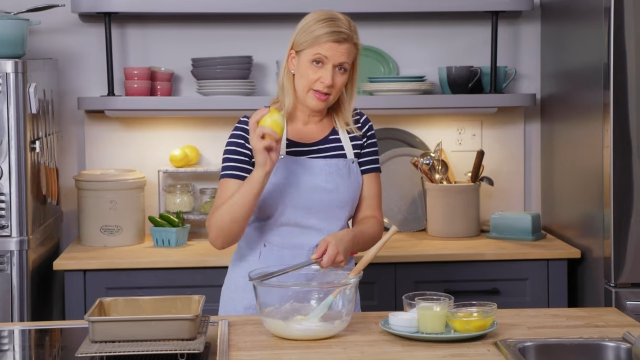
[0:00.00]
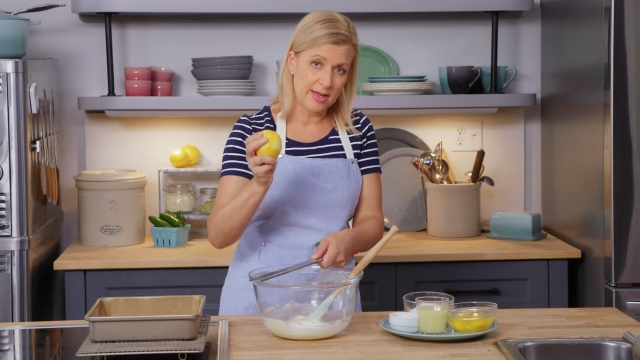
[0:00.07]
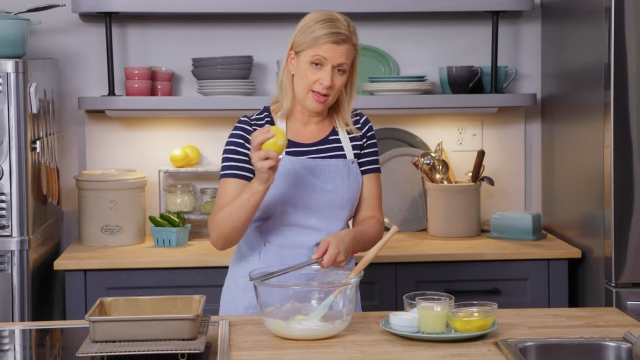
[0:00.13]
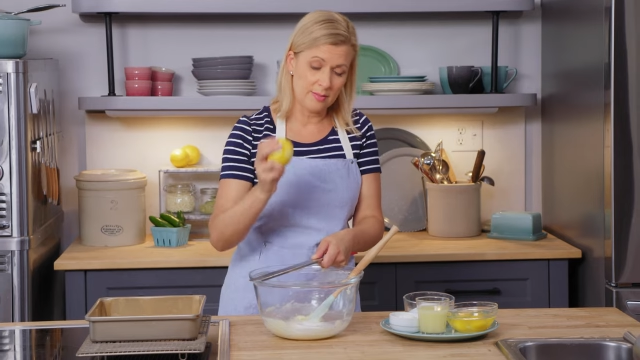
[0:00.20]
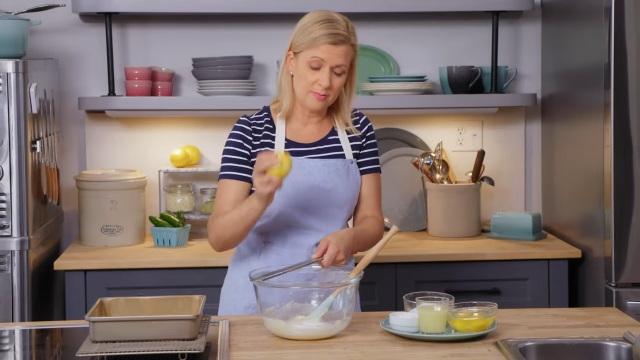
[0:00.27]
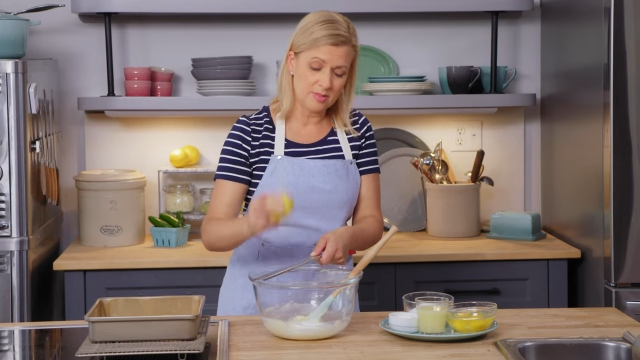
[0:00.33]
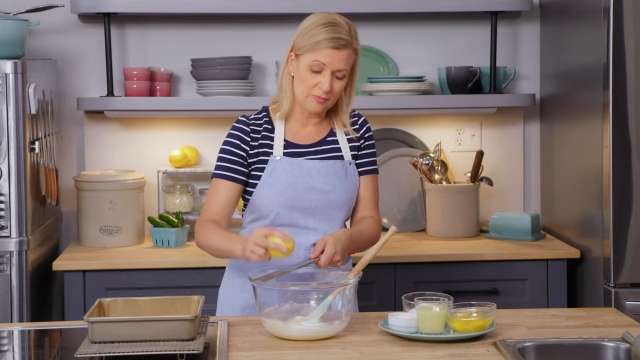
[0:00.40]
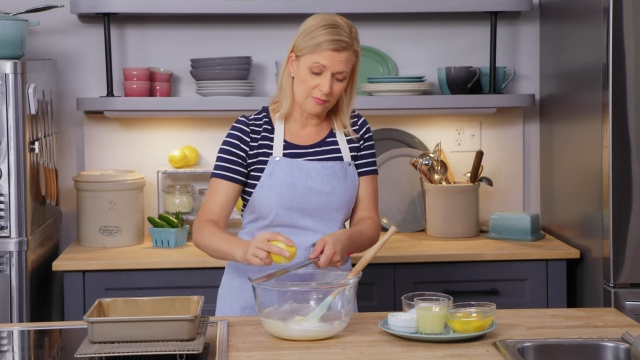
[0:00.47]

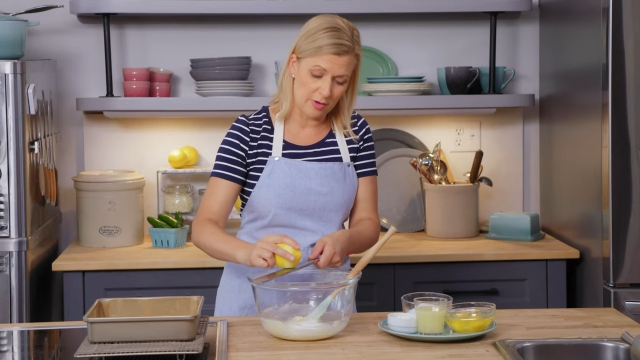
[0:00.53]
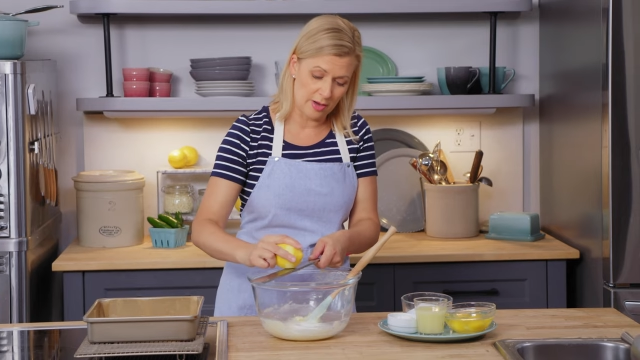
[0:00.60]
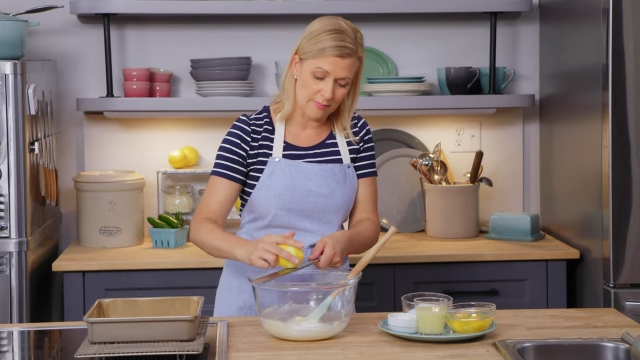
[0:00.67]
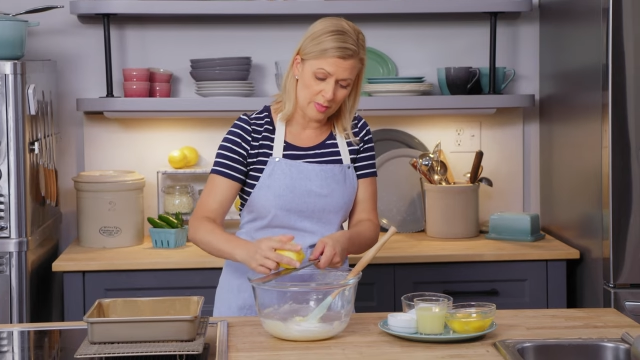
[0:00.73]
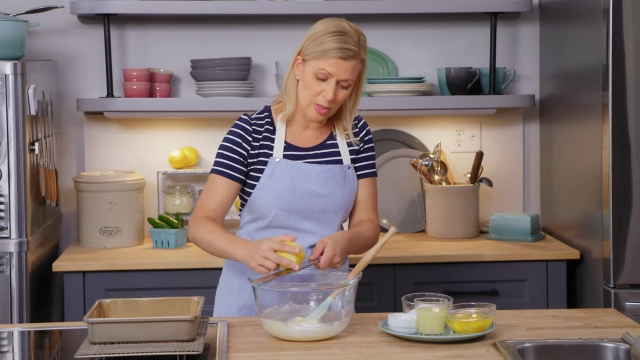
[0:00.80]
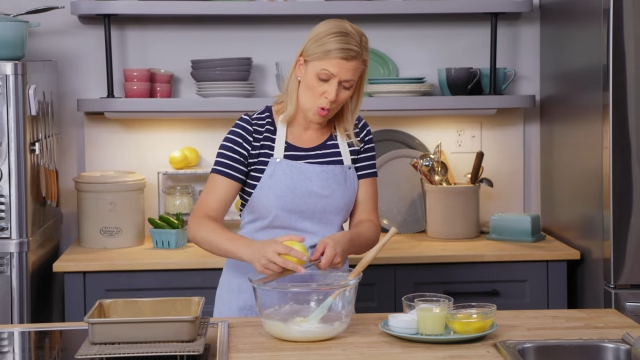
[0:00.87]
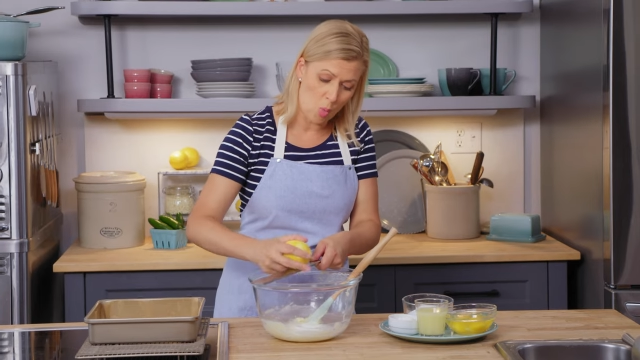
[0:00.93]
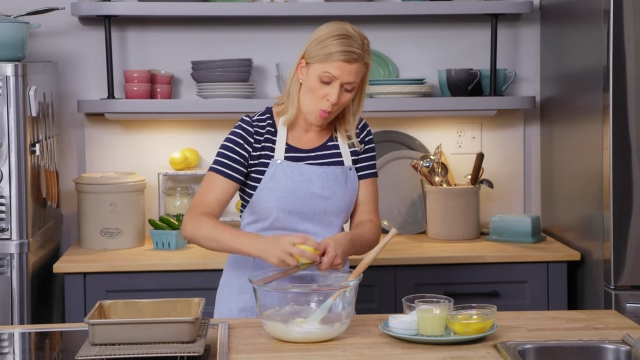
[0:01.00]
comes
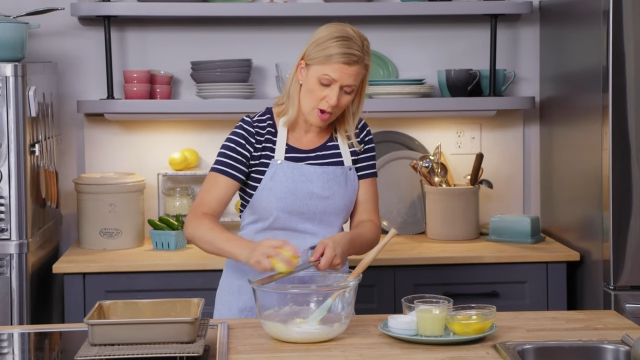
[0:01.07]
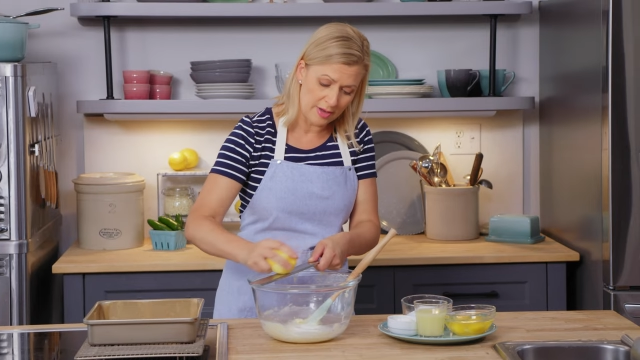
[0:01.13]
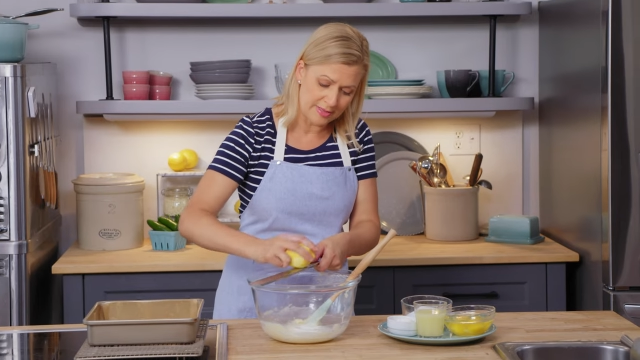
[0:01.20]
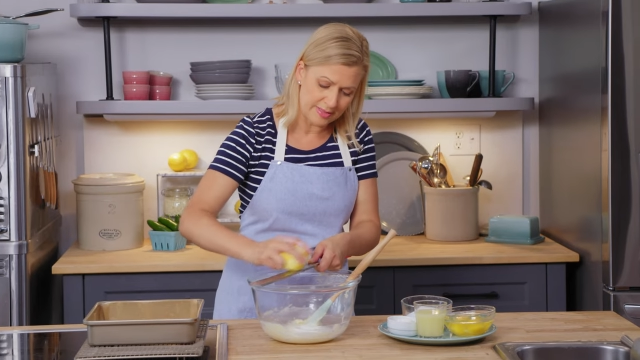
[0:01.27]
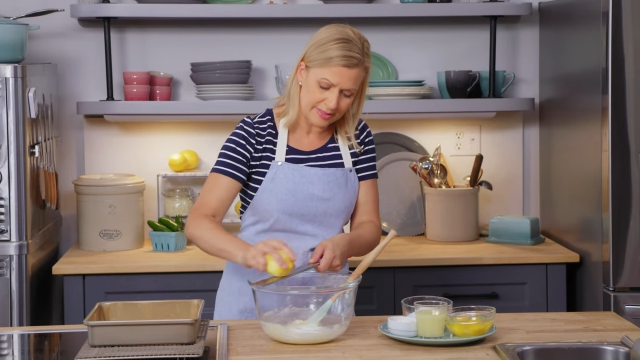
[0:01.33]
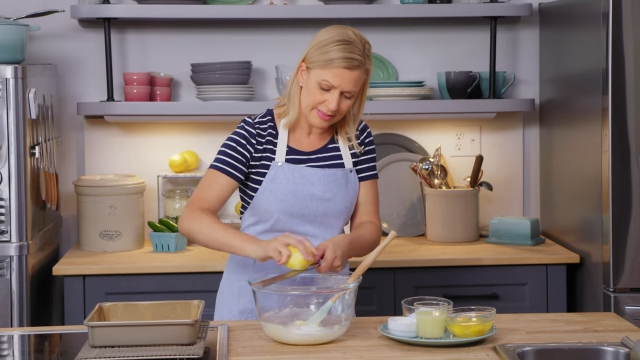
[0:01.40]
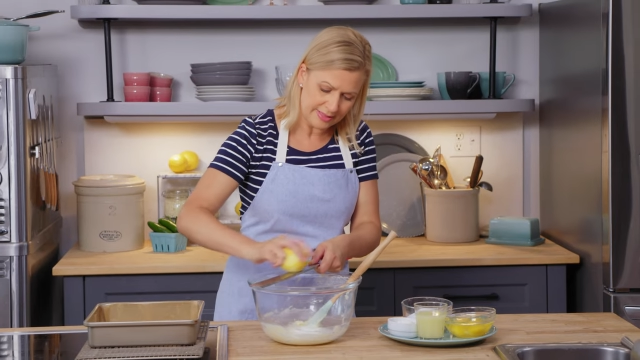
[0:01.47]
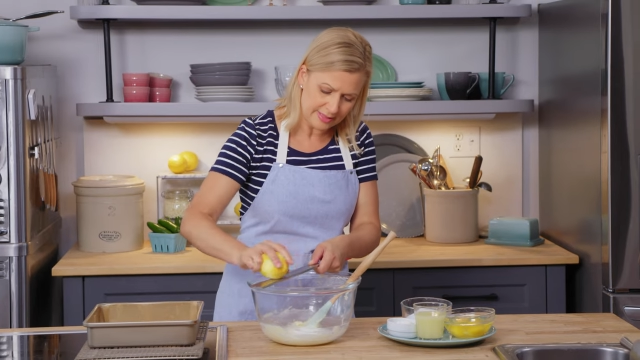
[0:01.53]
from the
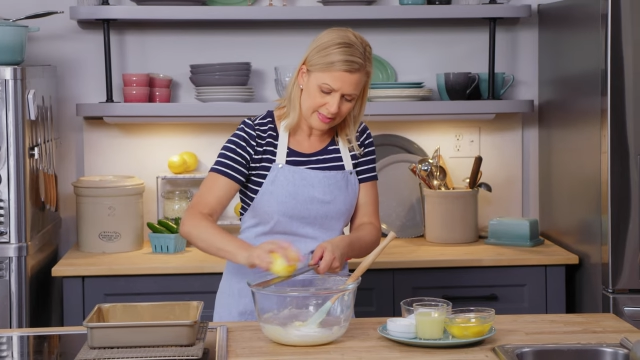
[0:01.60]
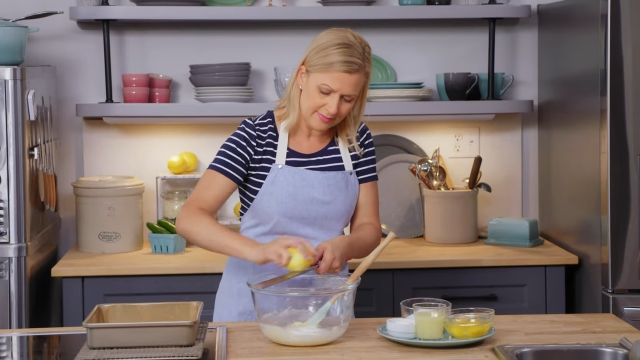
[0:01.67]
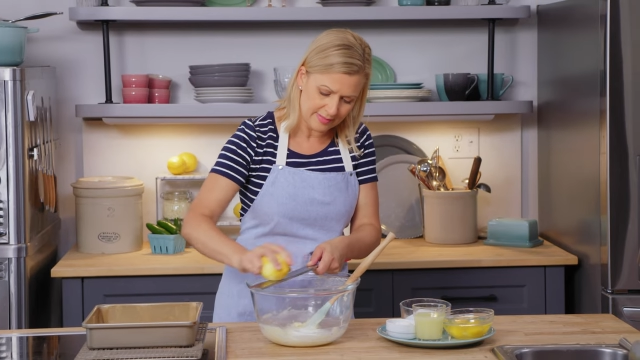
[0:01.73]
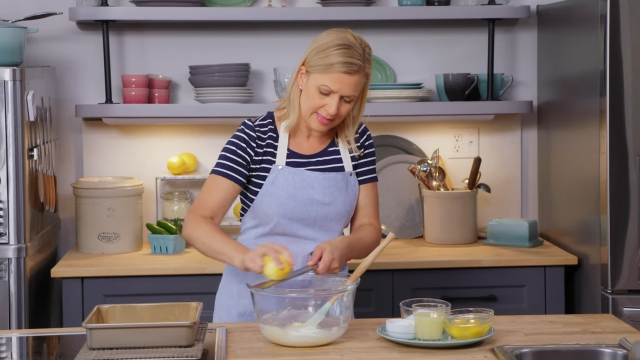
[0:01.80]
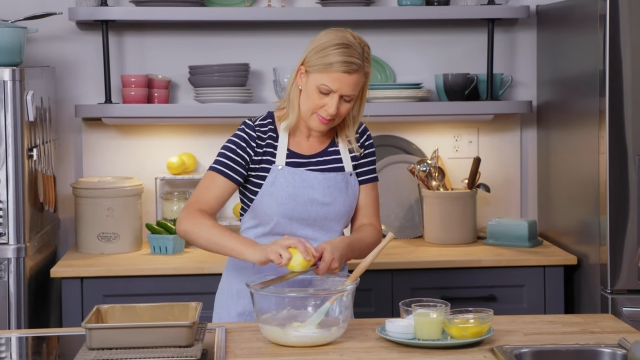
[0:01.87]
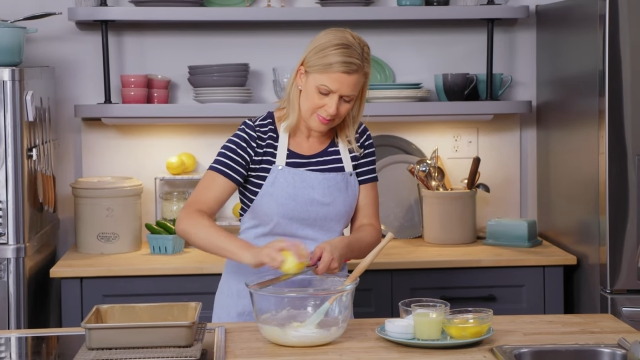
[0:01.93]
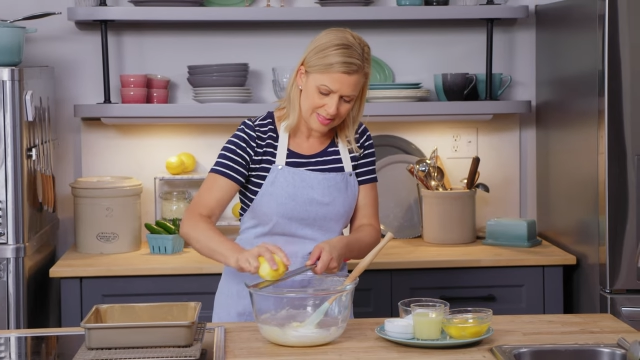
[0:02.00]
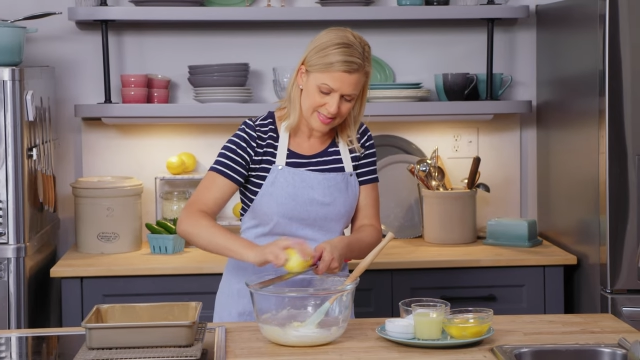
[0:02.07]
quantity of
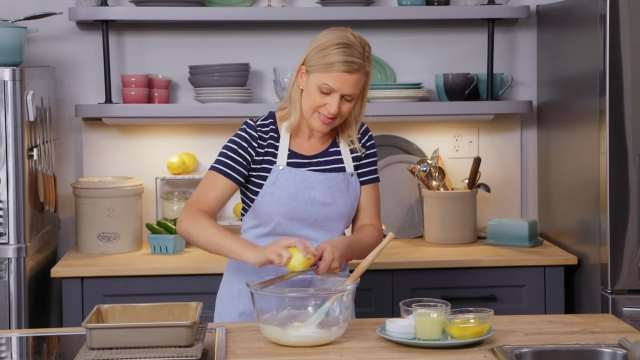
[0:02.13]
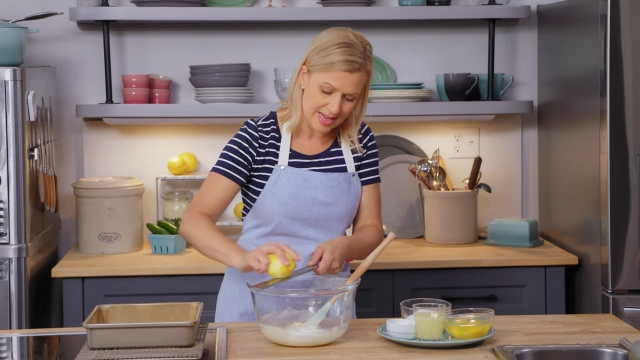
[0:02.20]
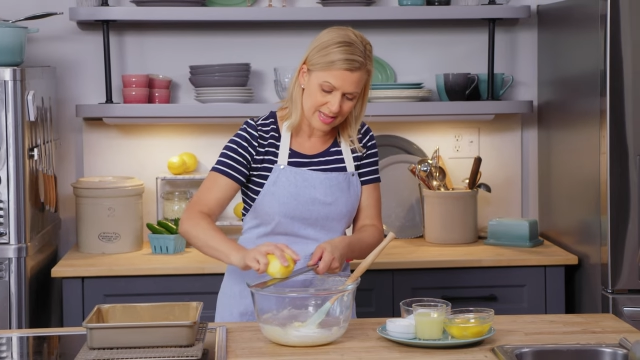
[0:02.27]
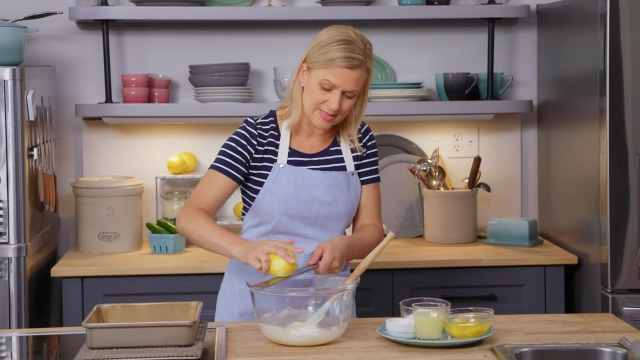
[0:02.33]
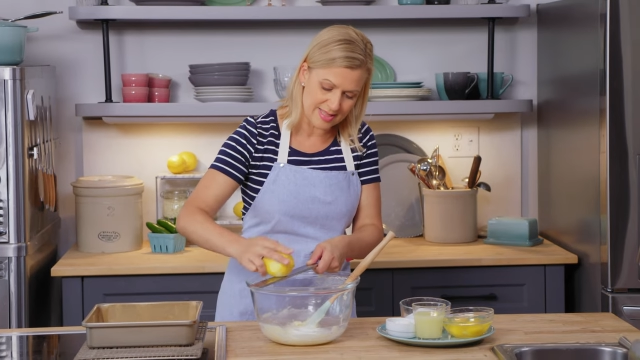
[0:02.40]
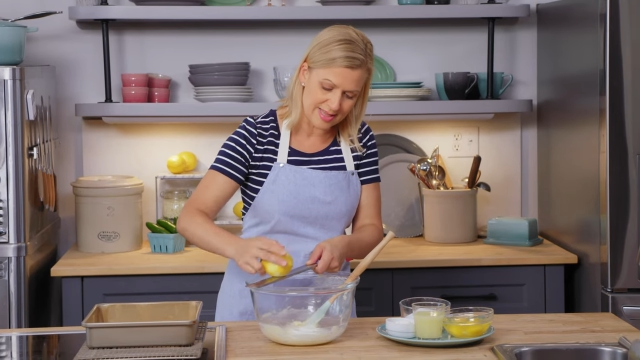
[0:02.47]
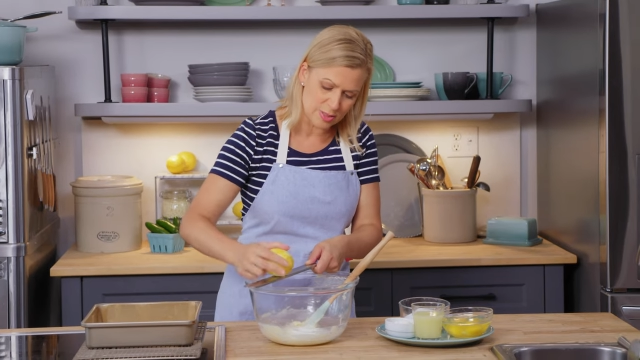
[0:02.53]
lemon zest.